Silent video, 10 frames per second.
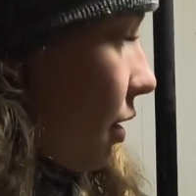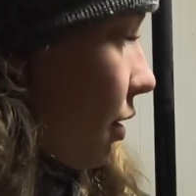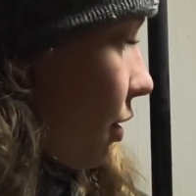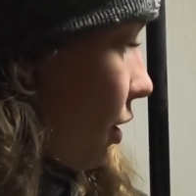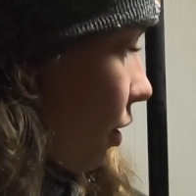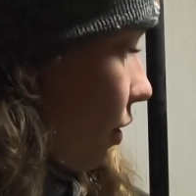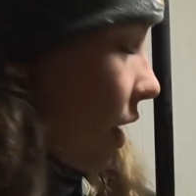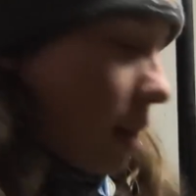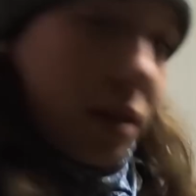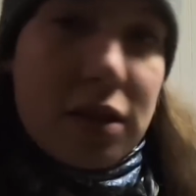So
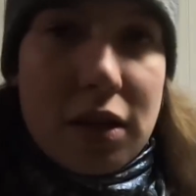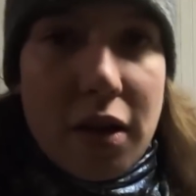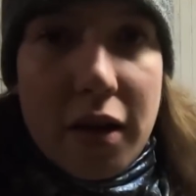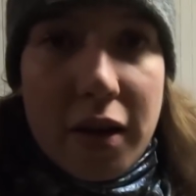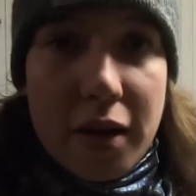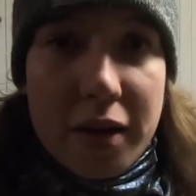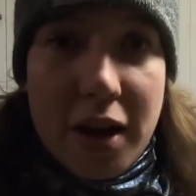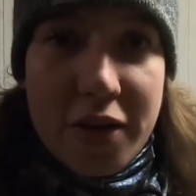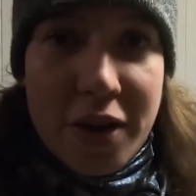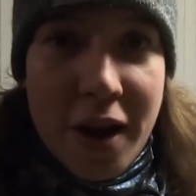that's another